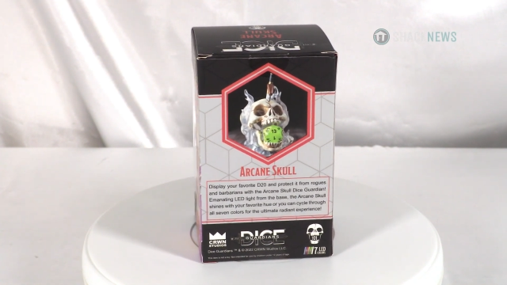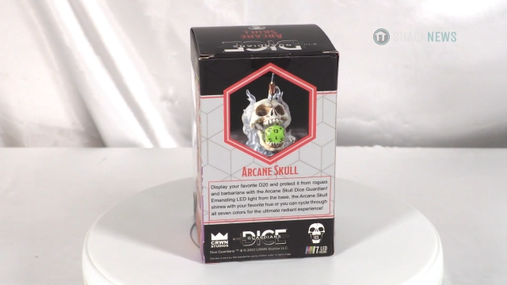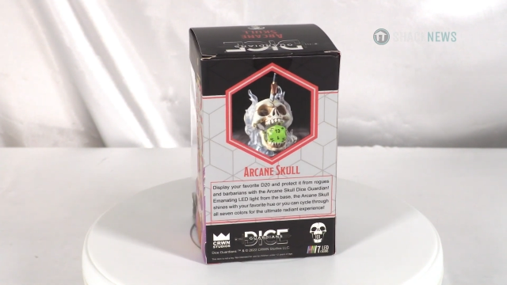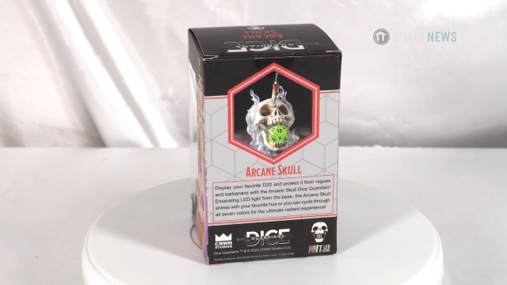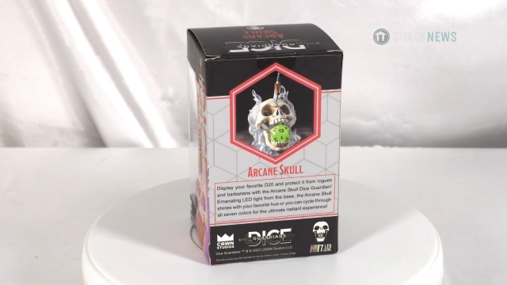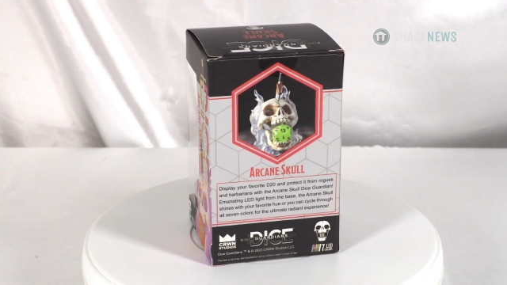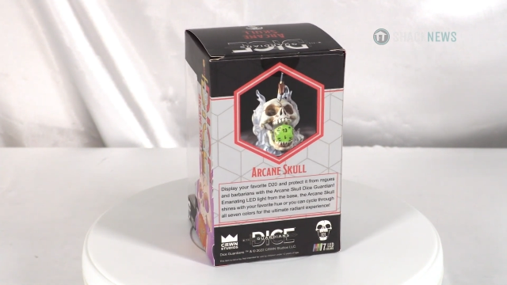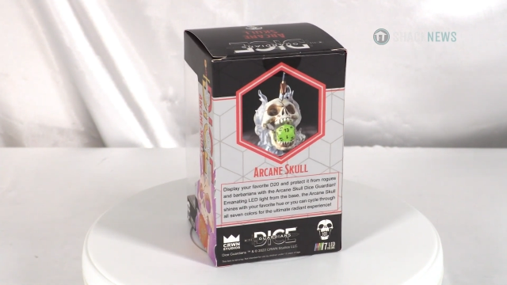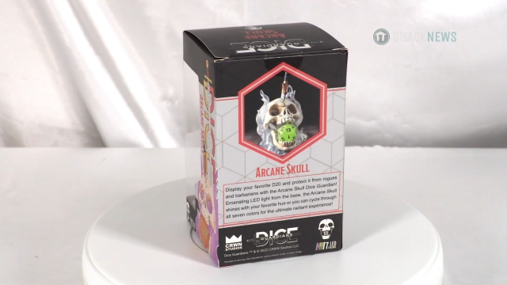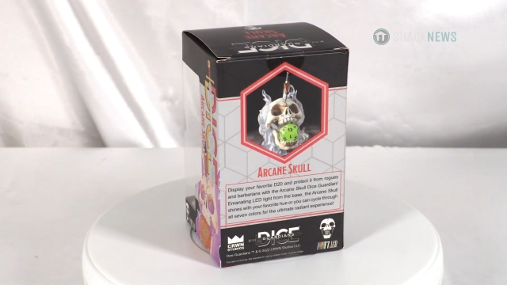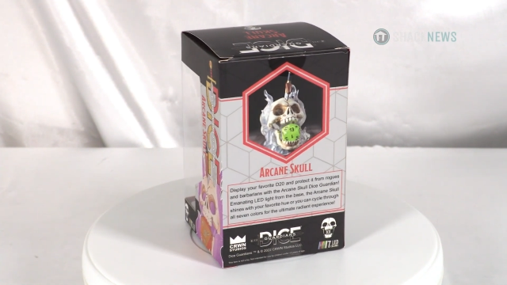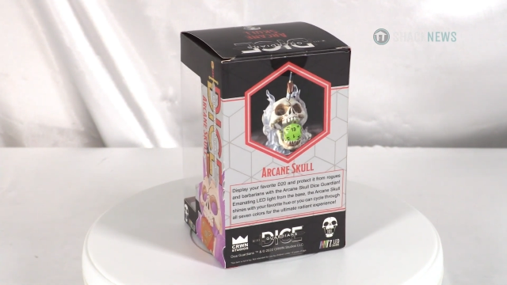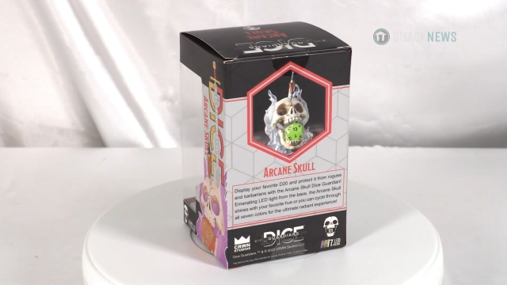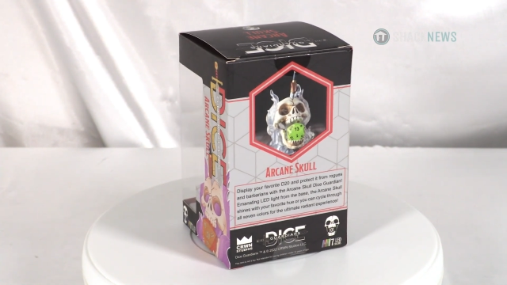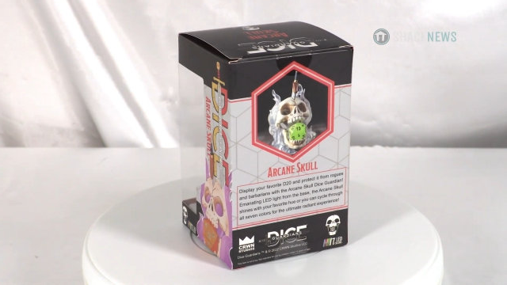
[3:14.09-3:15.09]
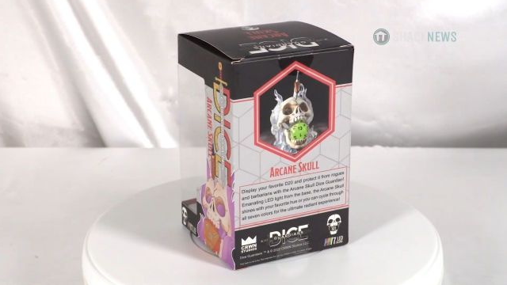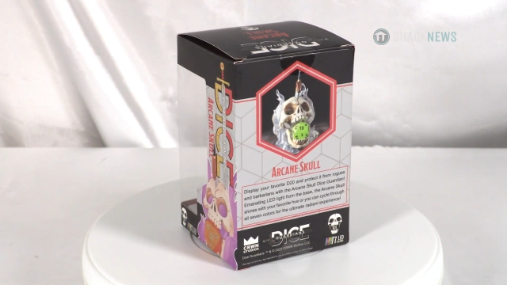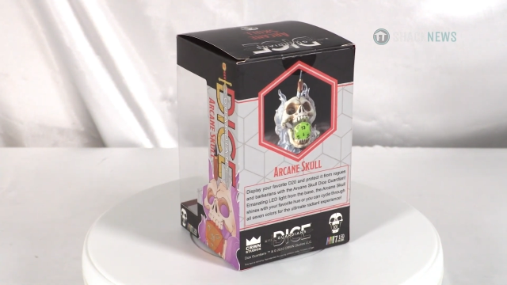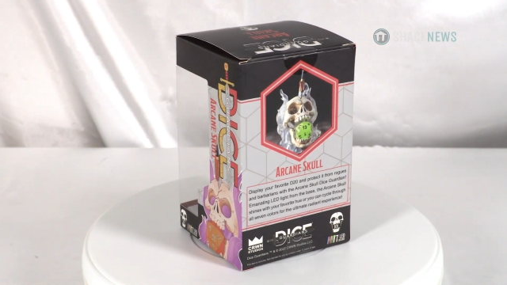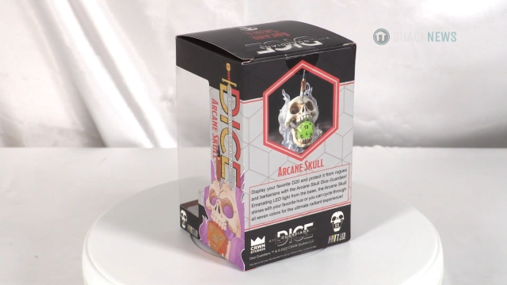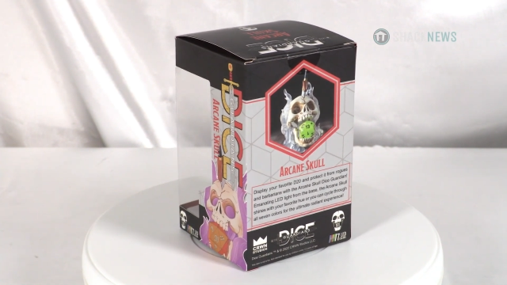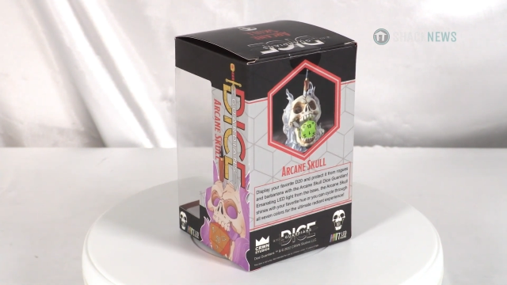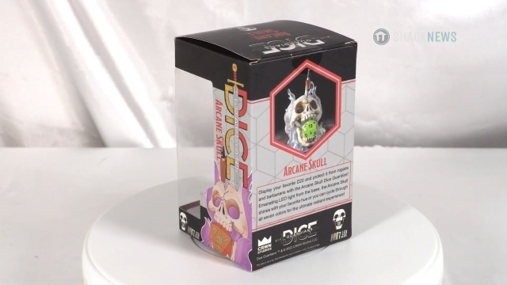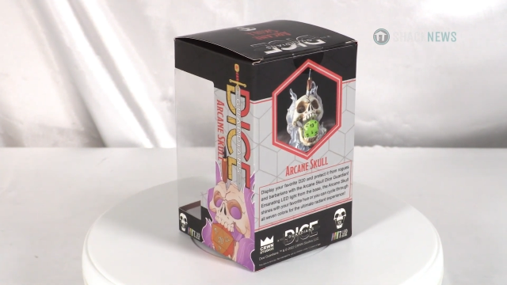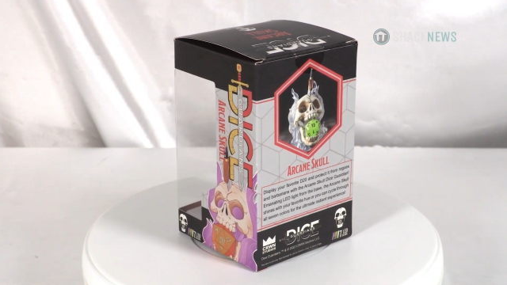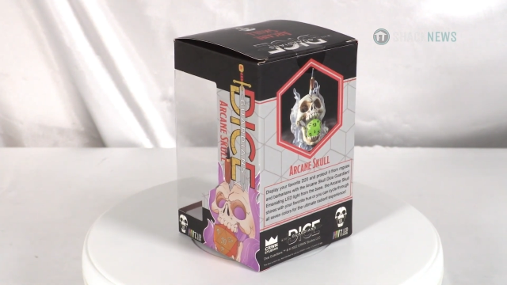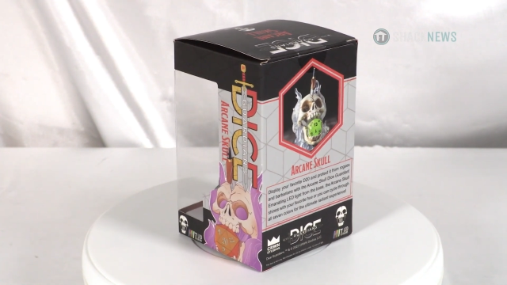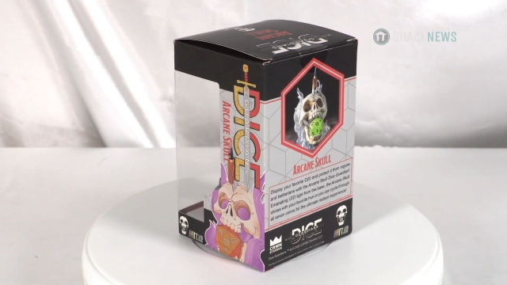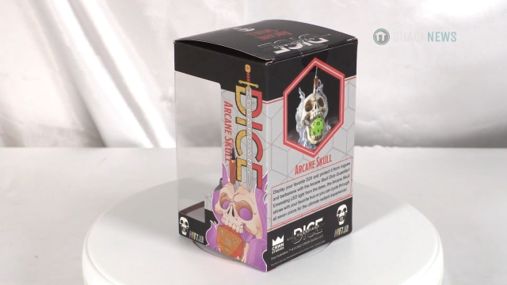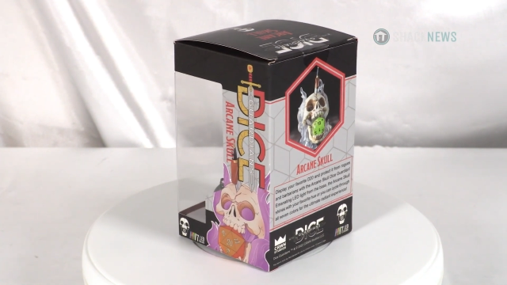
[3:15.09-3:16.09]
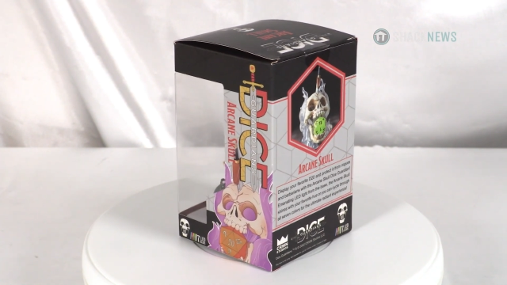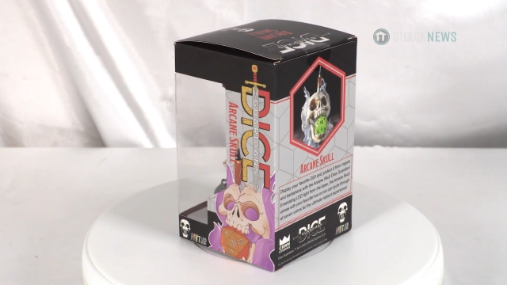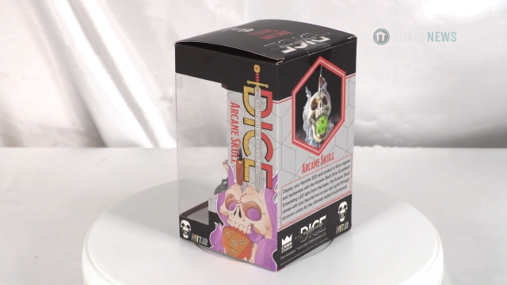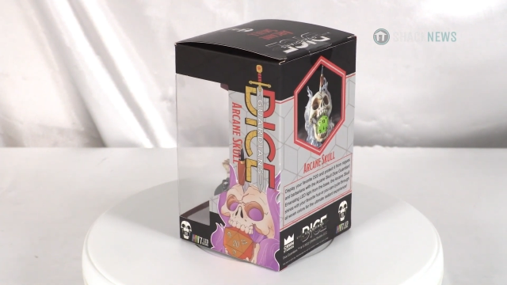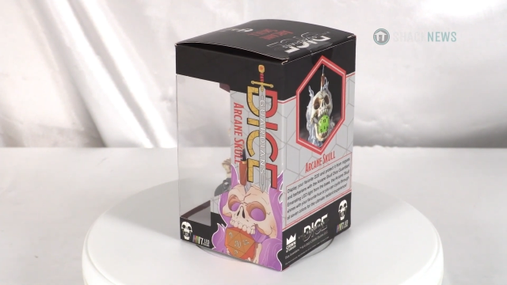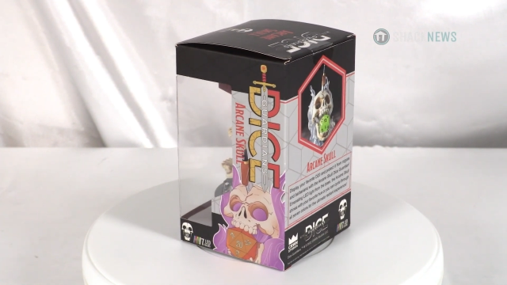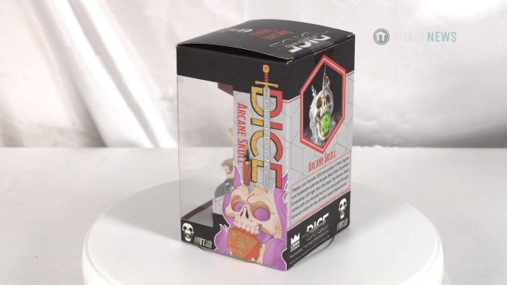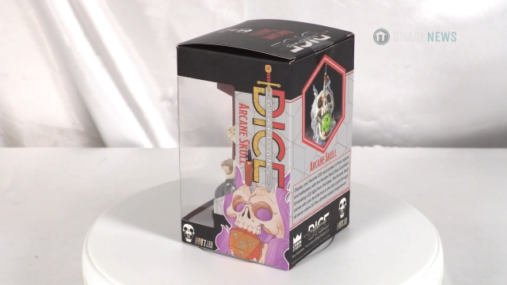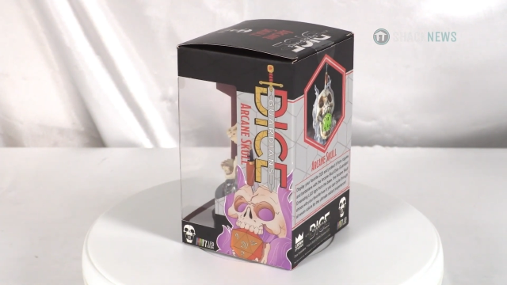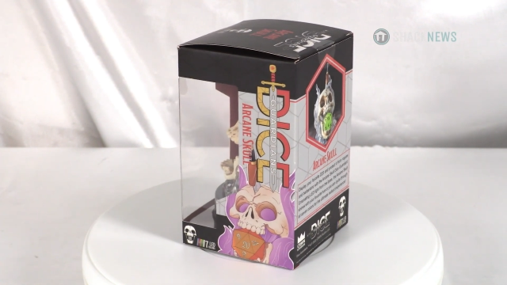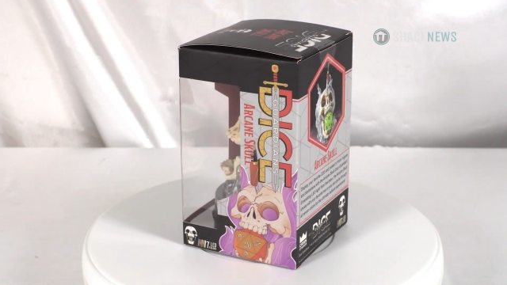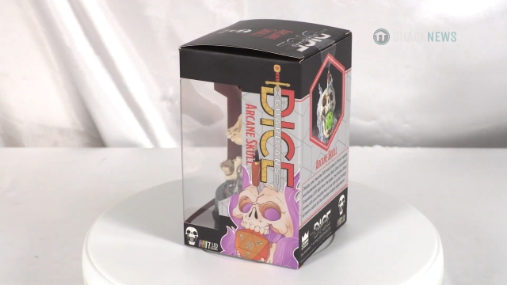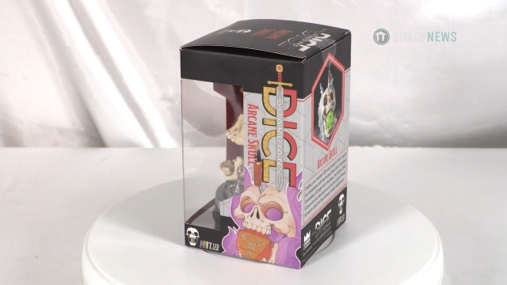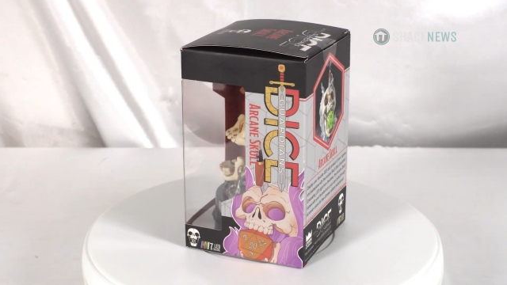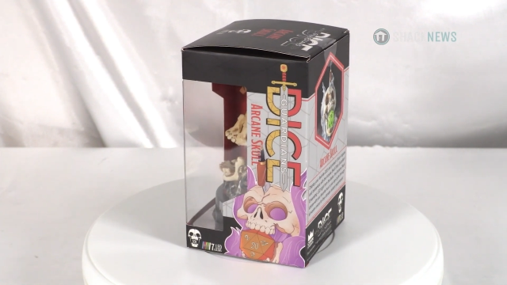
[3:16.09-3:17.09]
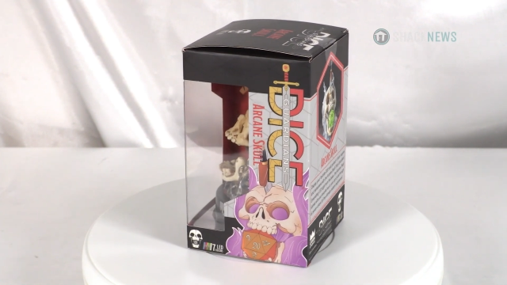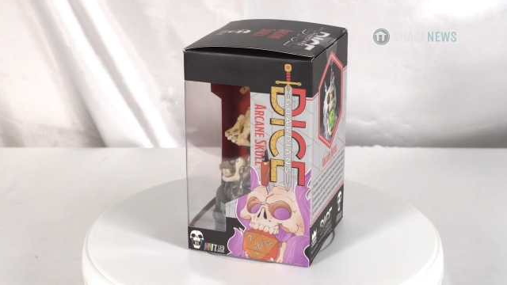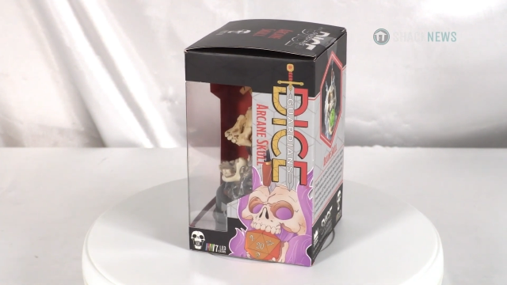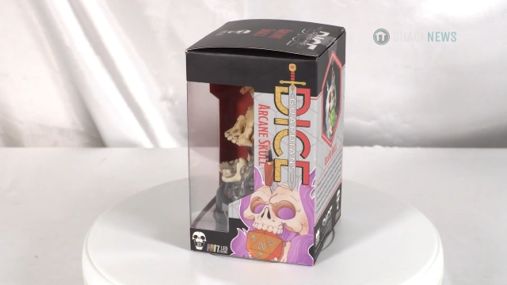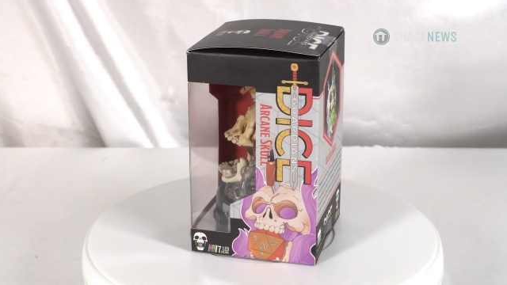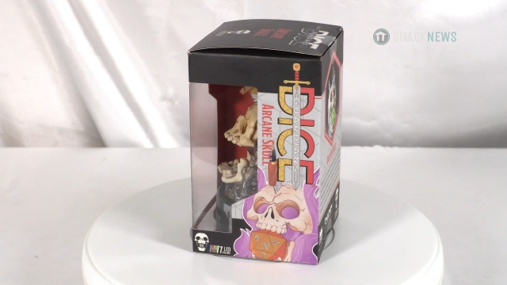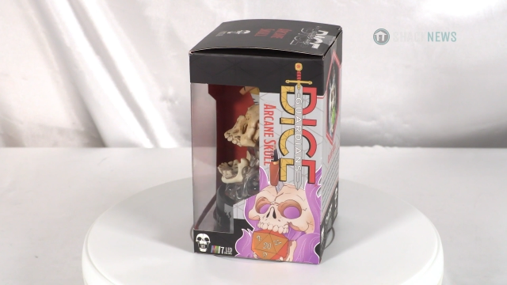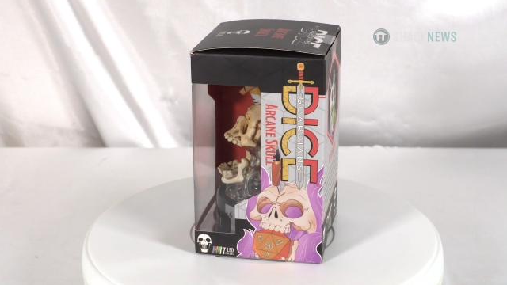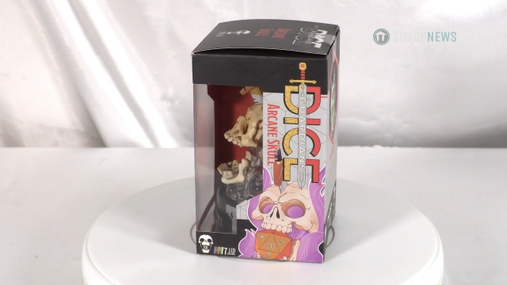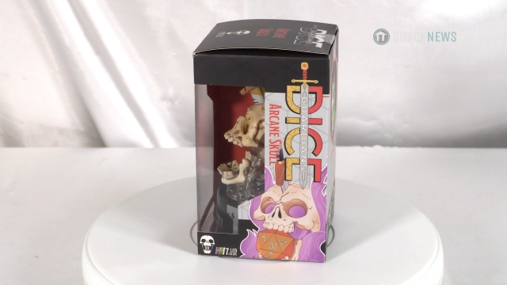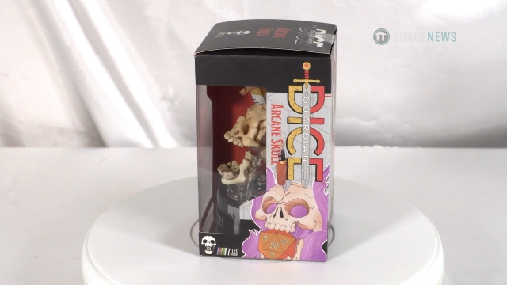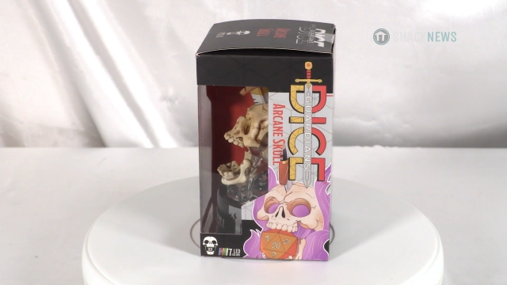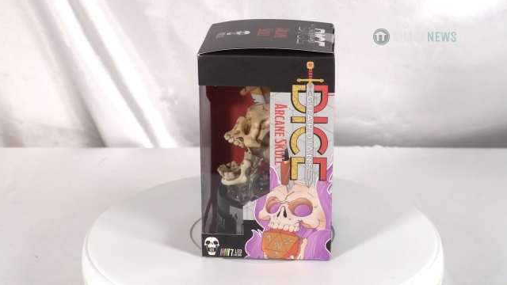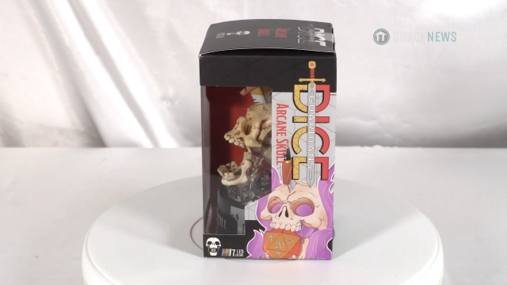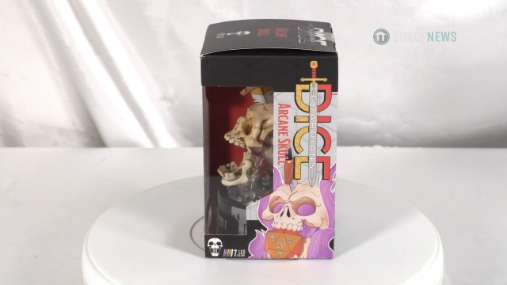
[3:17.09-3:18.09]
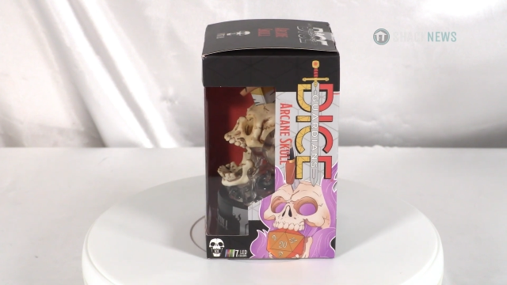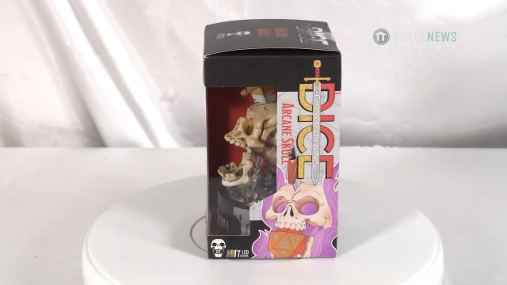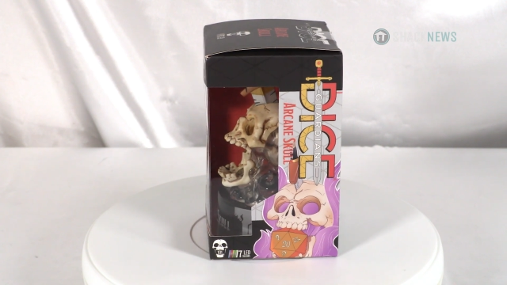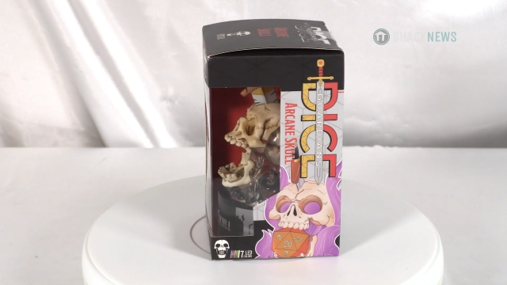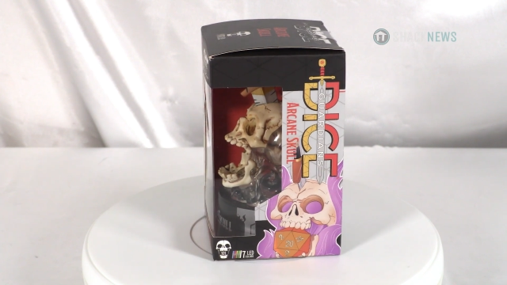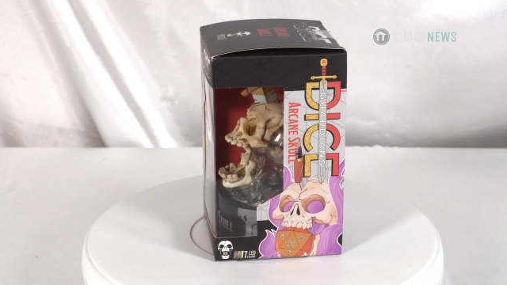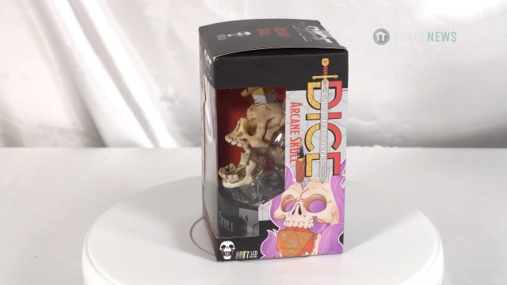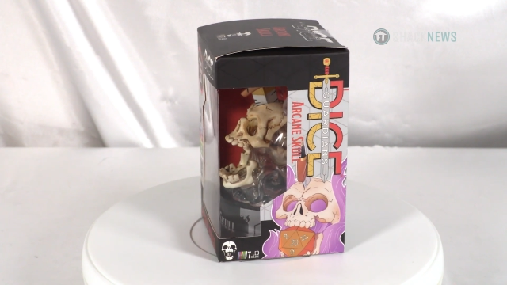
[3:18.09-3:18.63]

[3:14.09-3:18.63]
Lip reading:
No face is visible, so there are no lips to read.